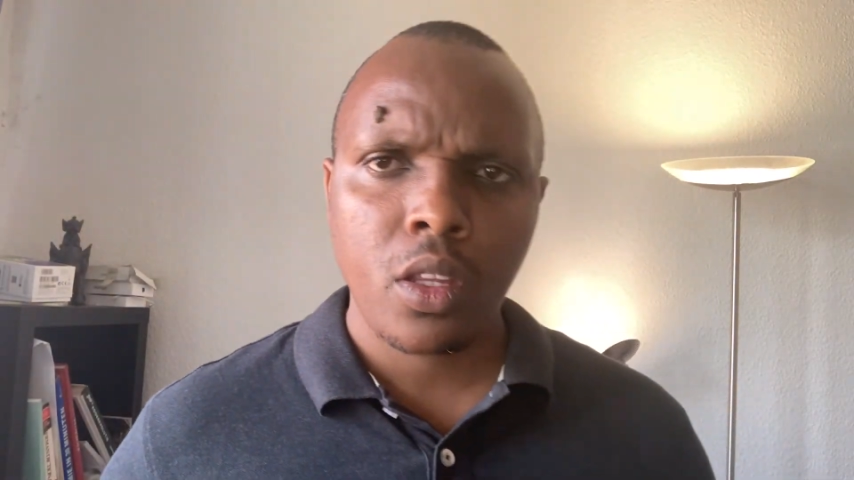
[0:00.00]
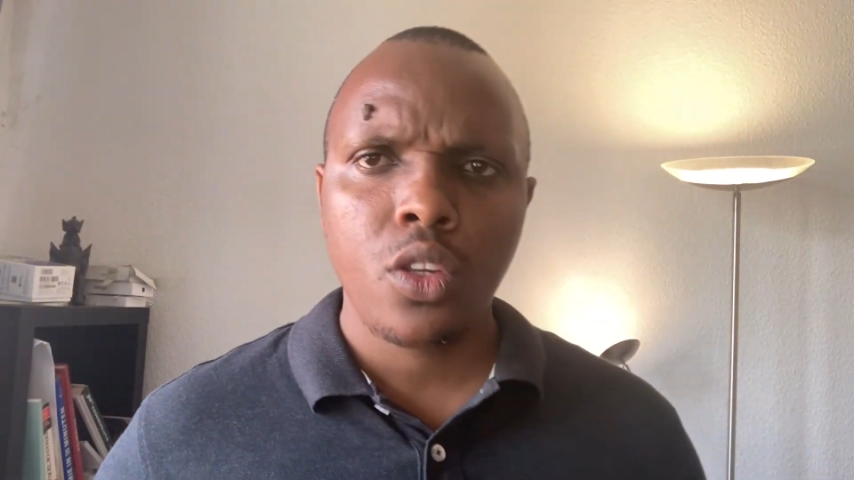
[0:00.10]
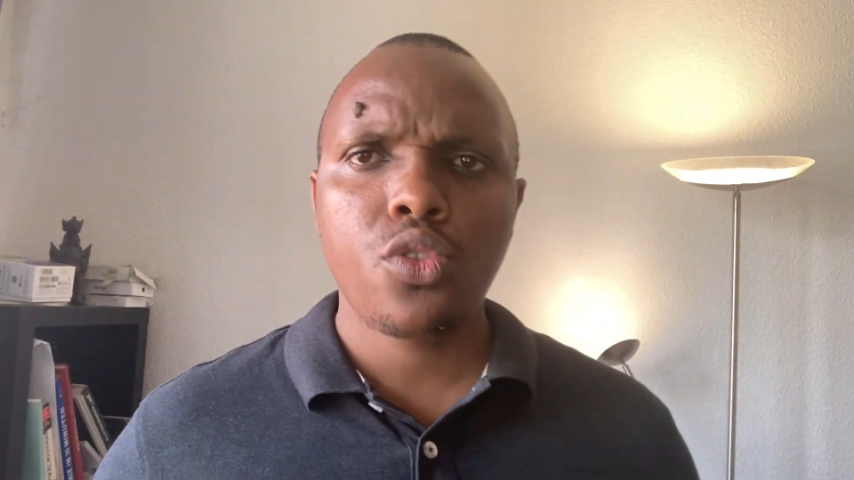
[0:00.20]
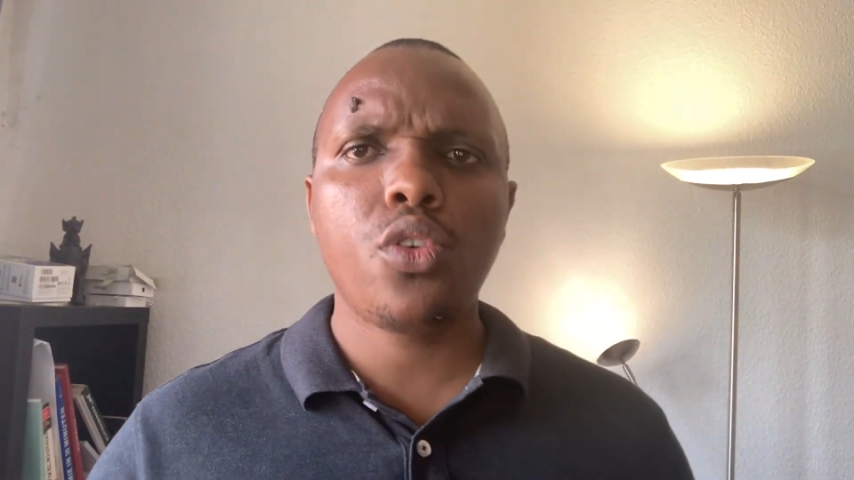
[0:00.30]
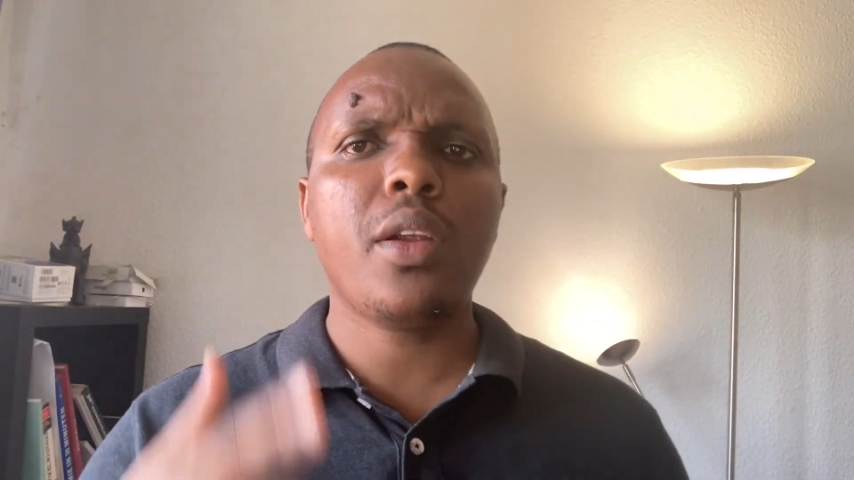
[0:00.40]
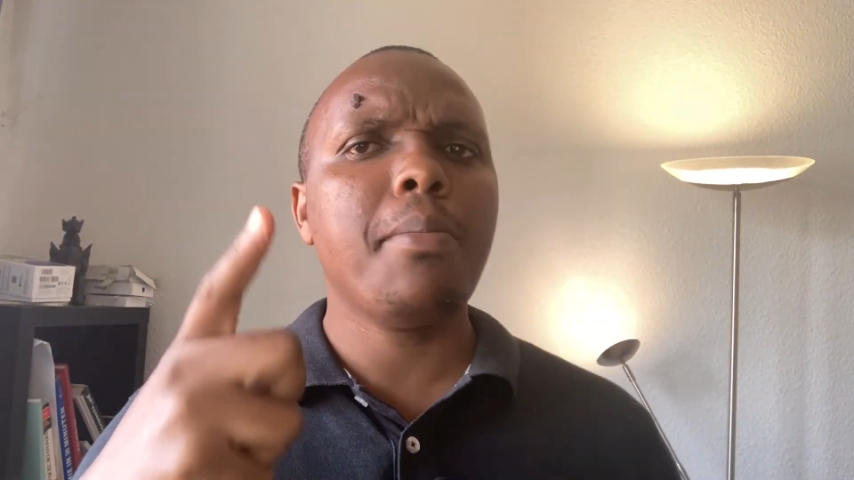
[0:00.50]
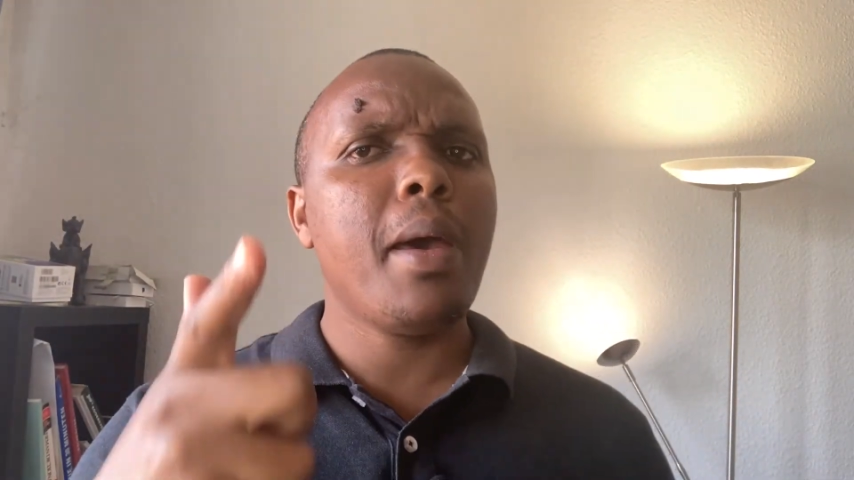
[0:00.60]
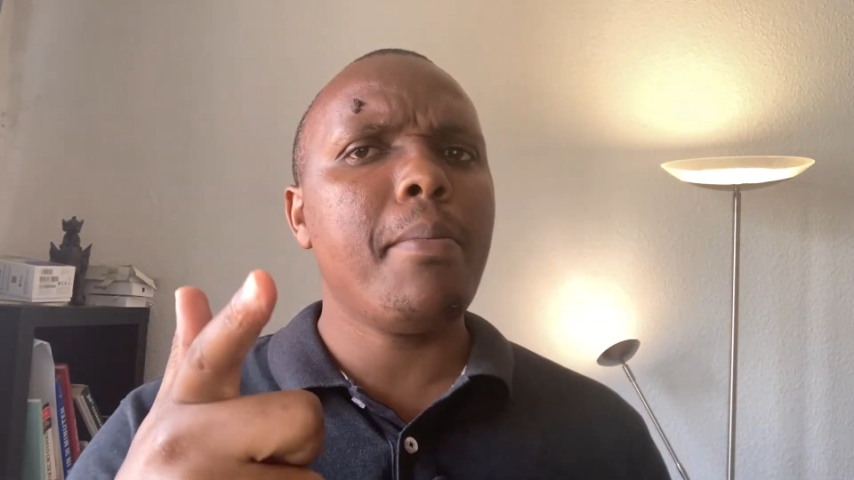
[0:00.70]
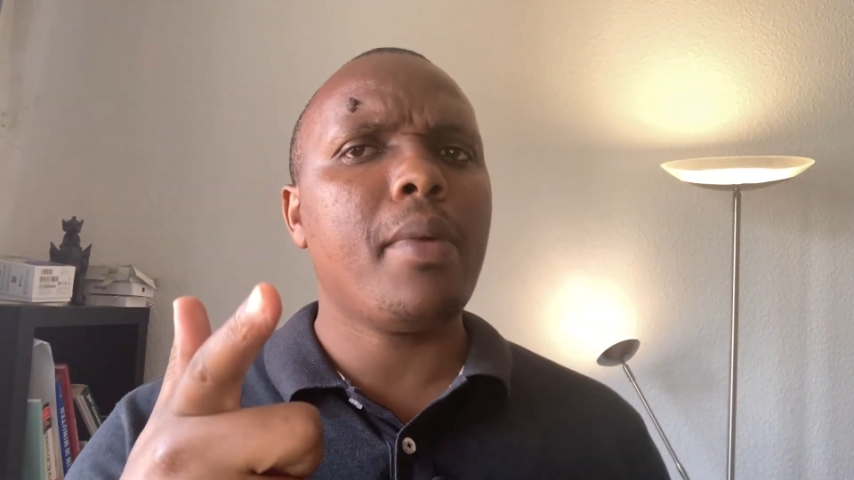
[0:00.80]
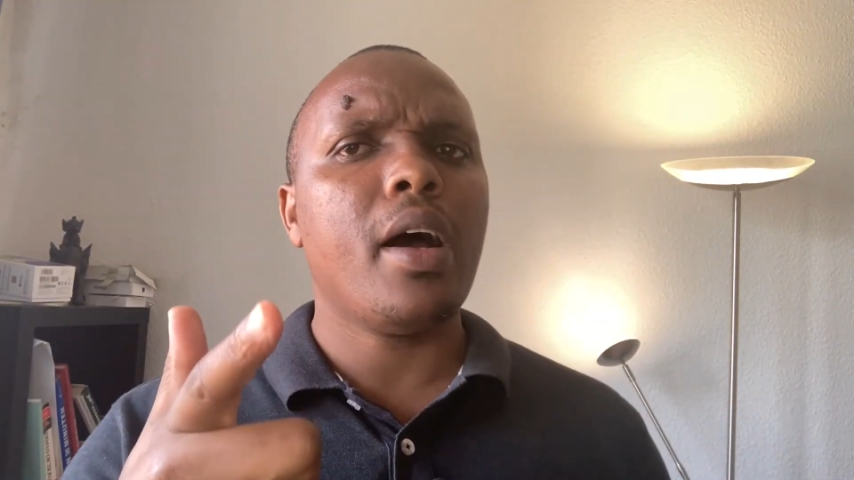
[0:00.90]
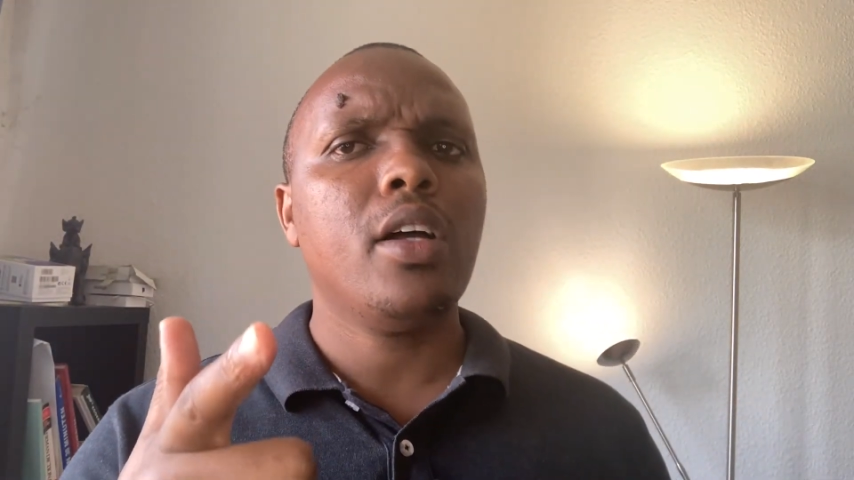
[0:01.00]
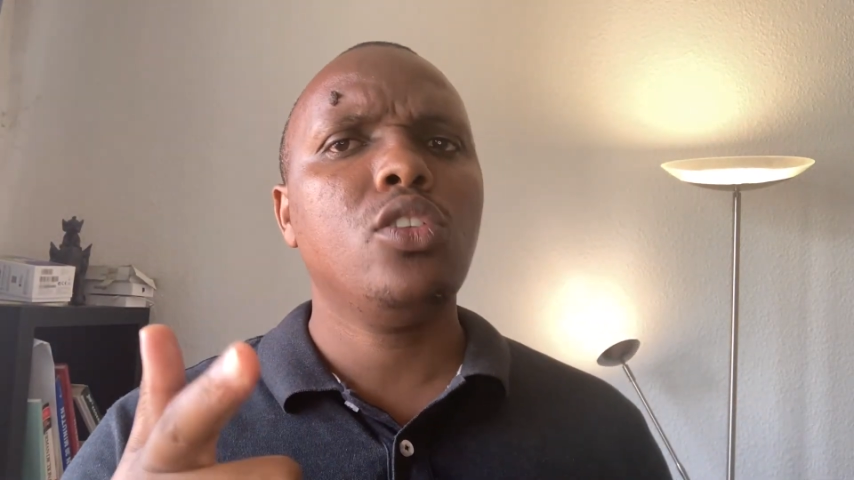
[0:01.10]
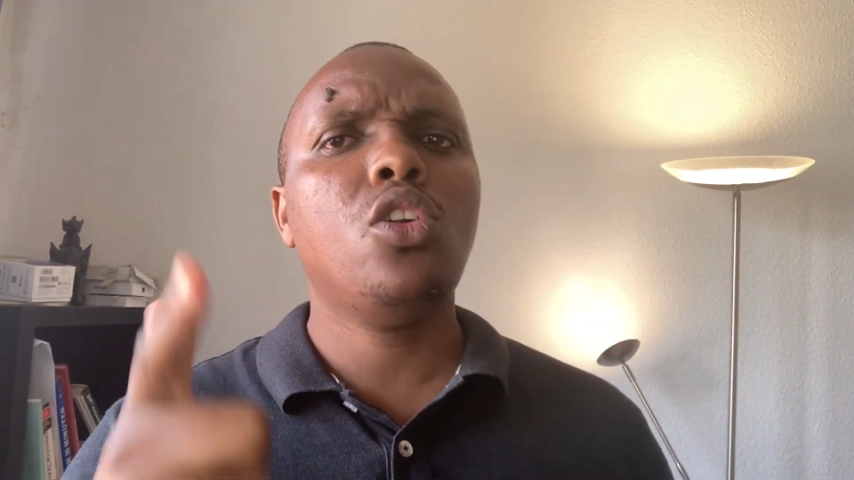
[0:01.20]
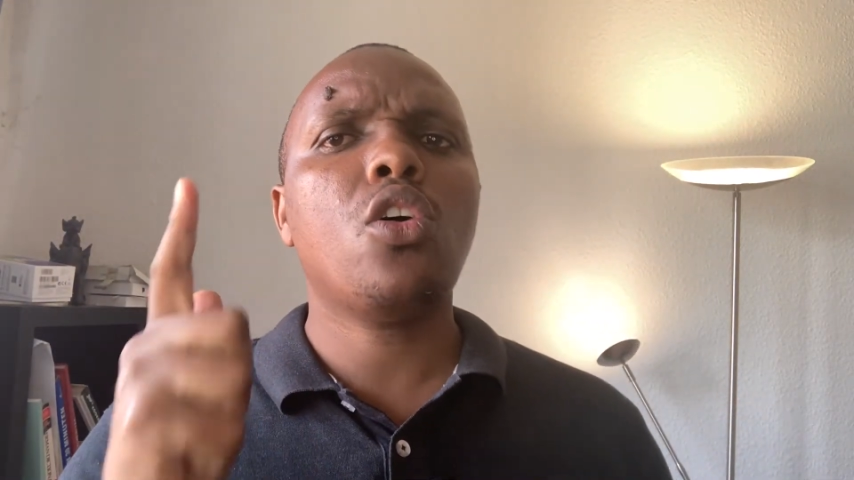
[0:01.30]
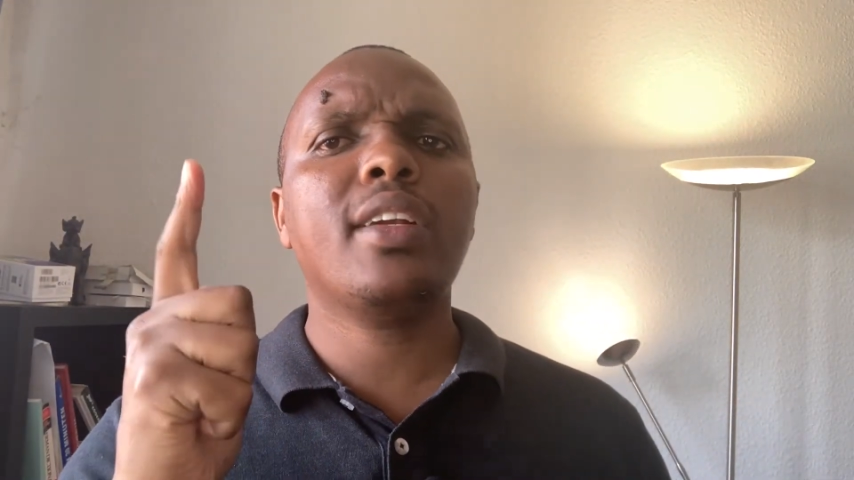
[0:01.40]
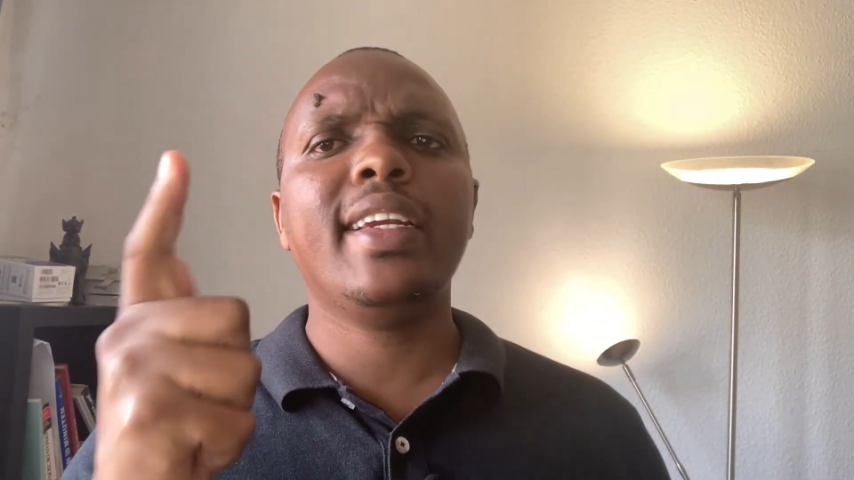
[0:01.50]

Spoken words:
So remember, don't